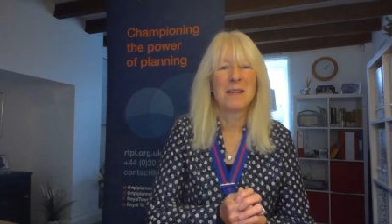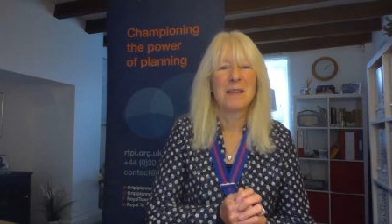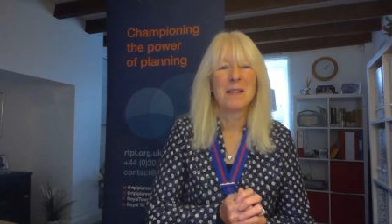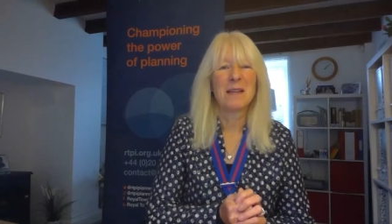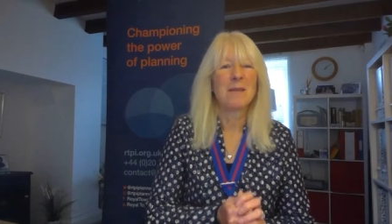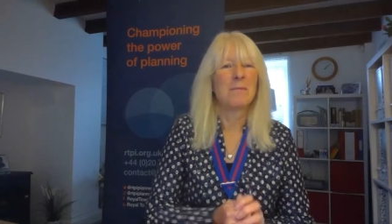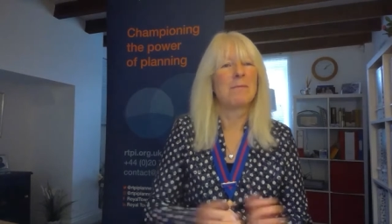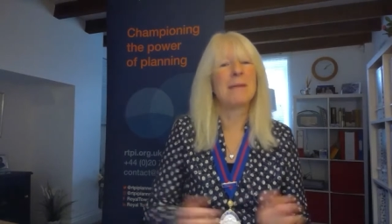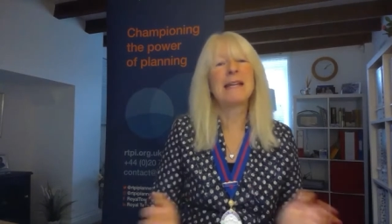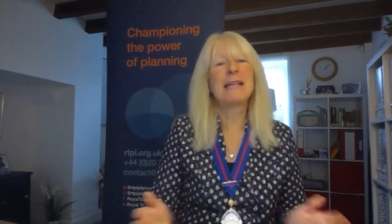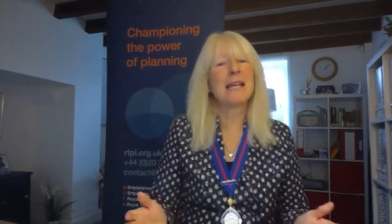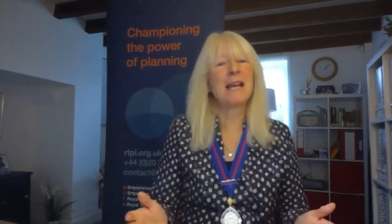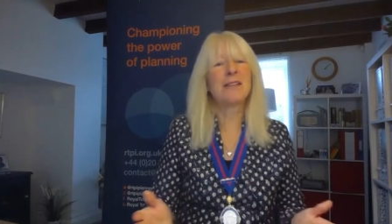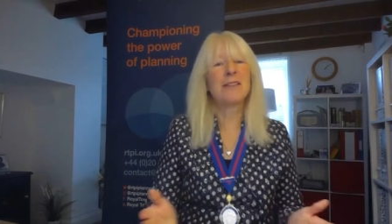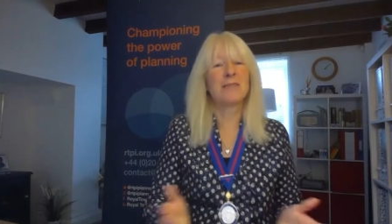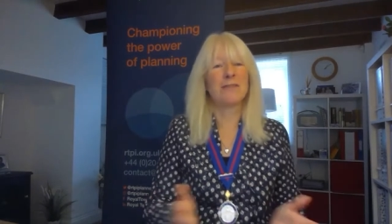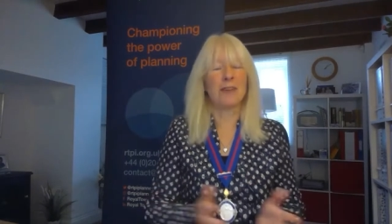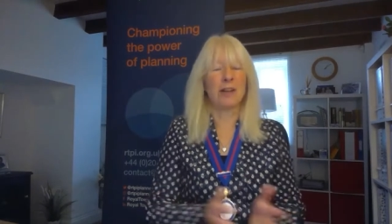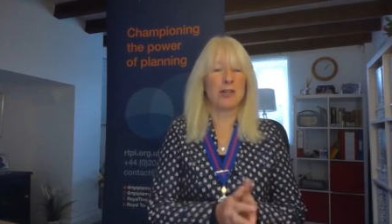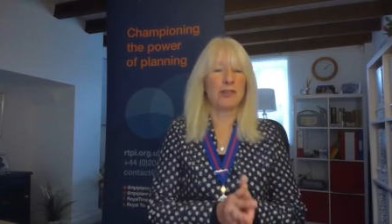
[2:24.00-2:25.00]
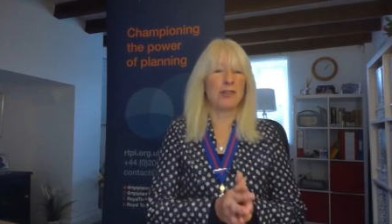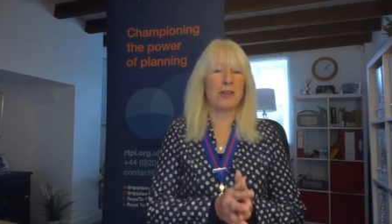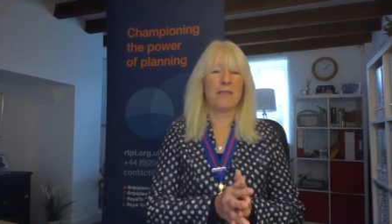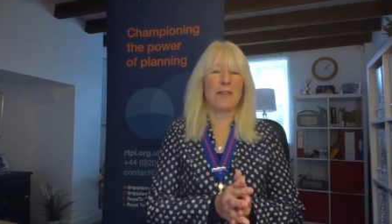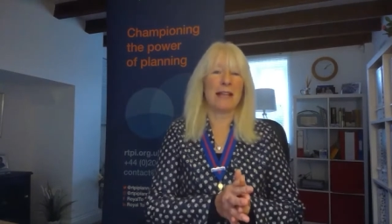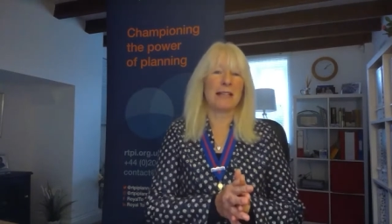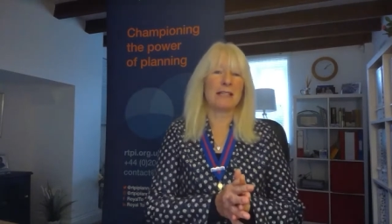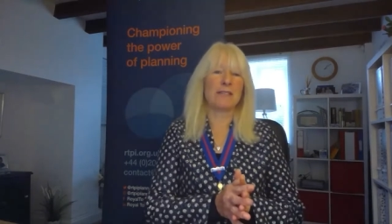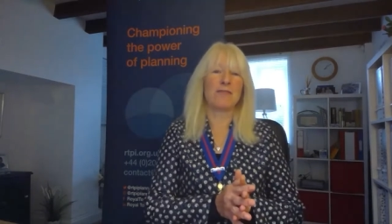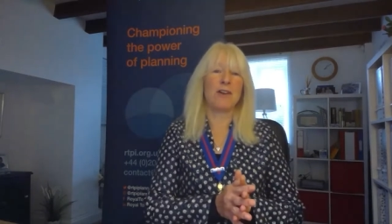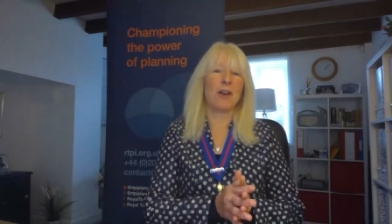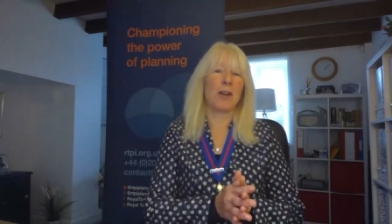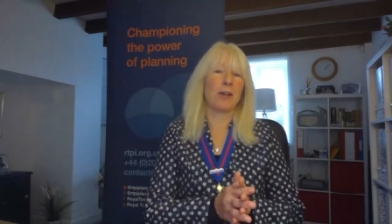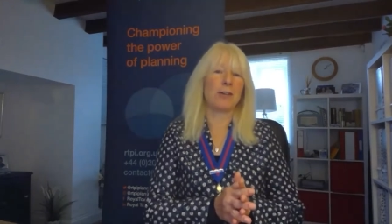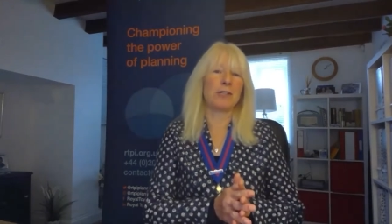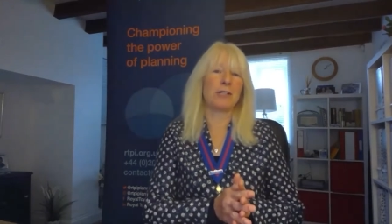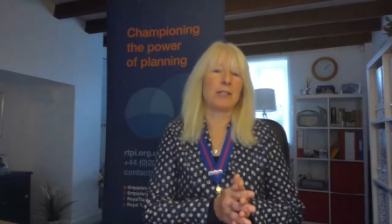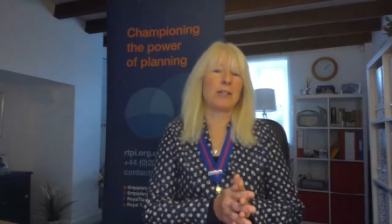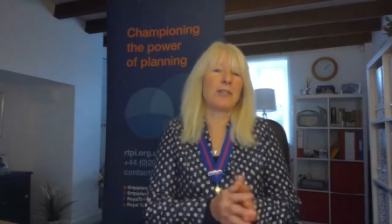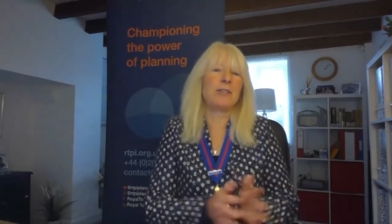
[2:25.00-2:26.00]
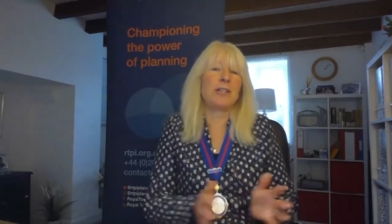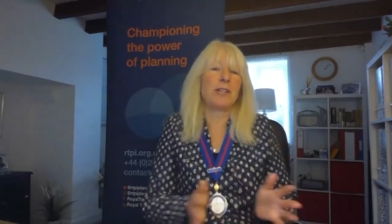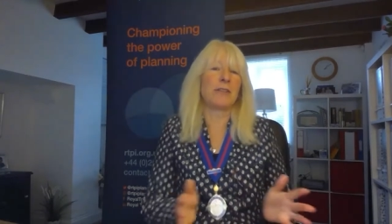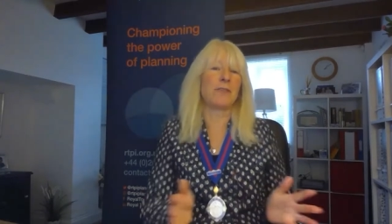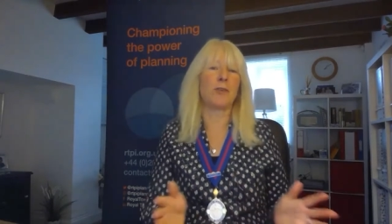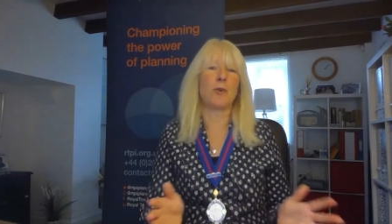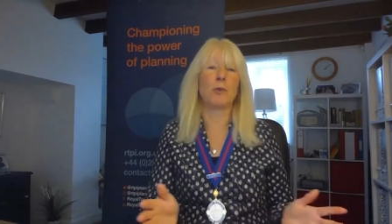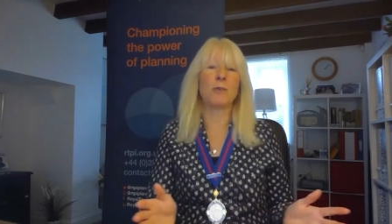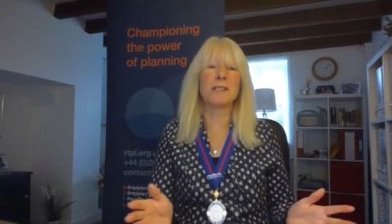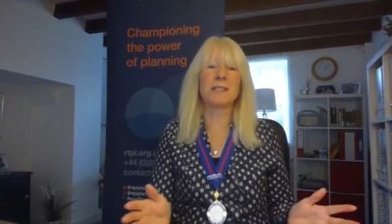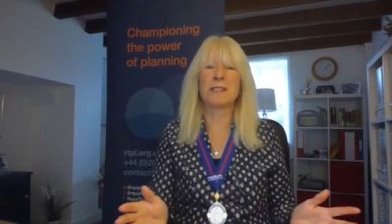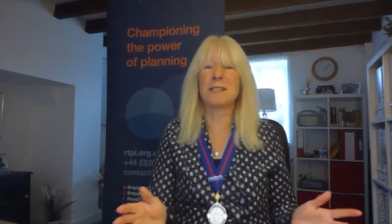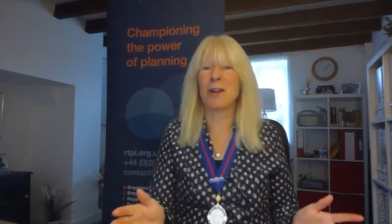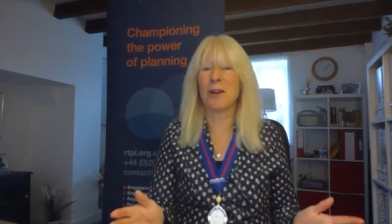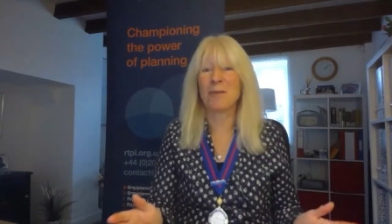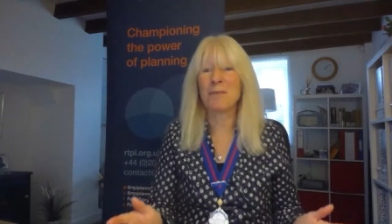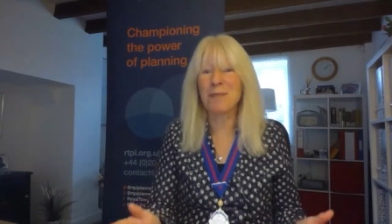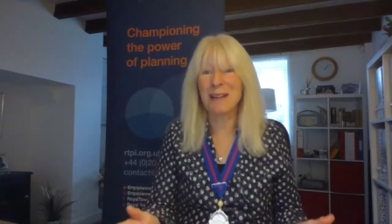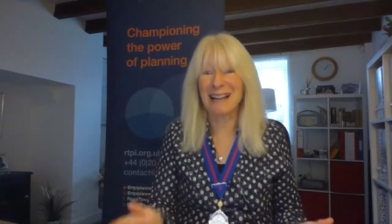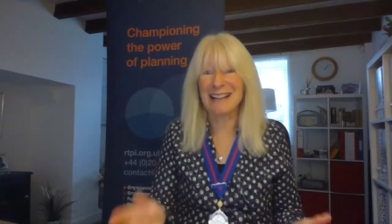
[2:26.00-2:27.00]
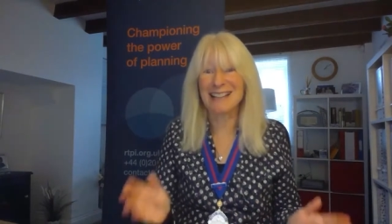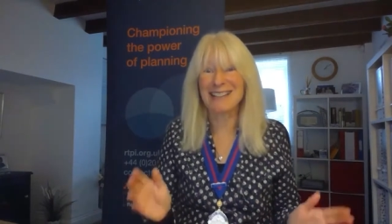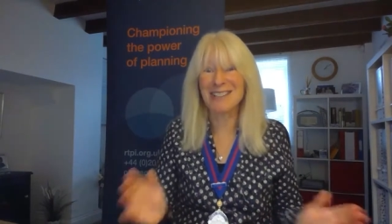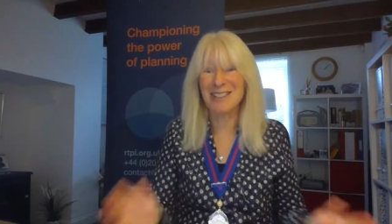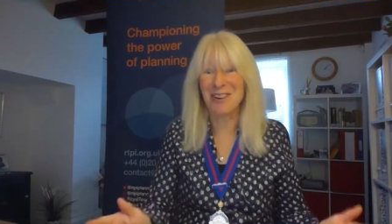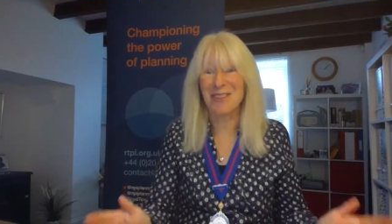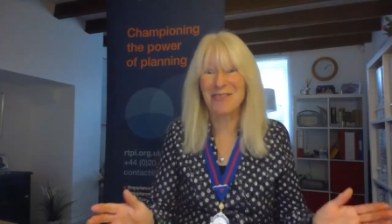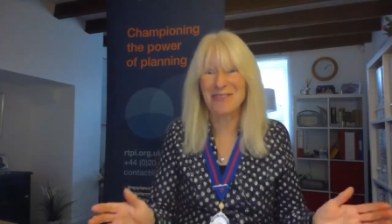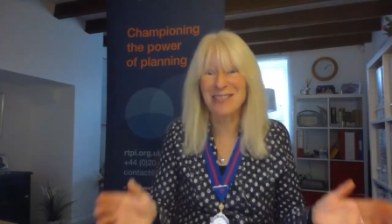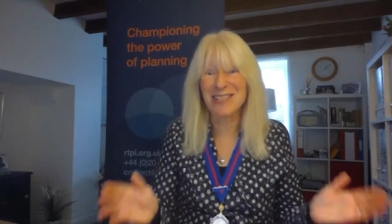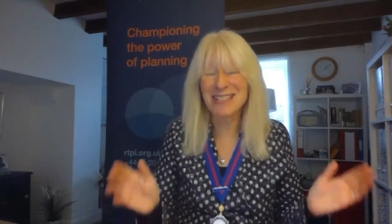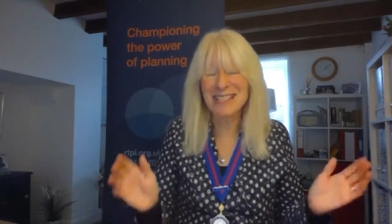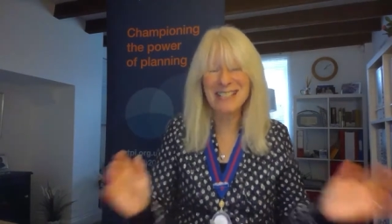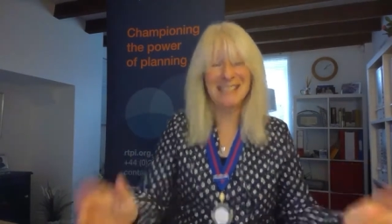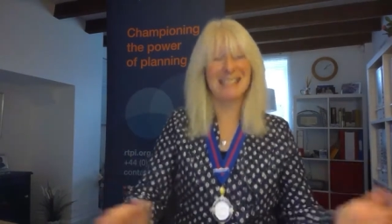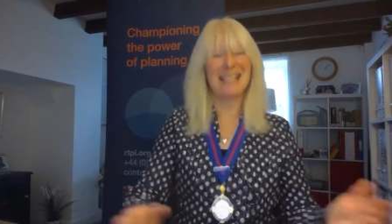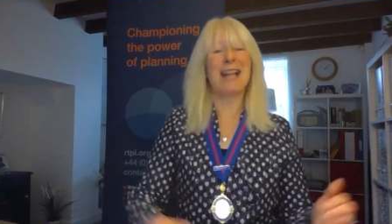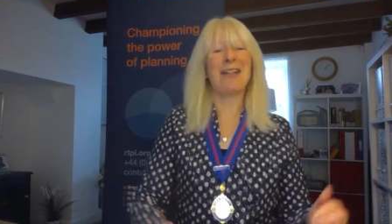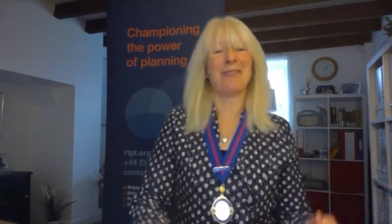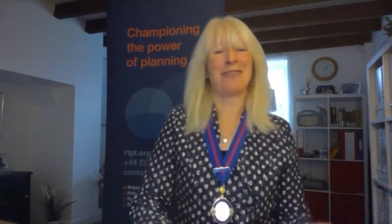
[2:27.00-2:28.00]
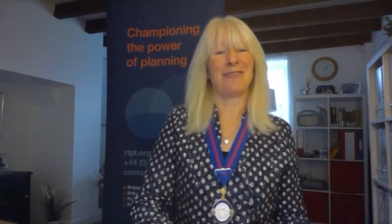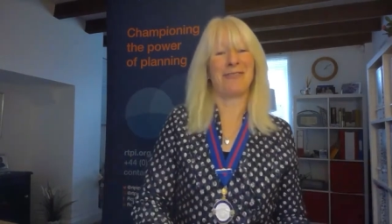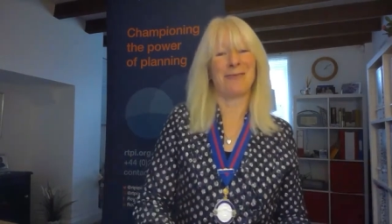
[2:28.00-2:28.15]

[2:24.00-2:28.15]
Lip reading: Many other virtual events followed, including, of course, the Young Planners Conference itself.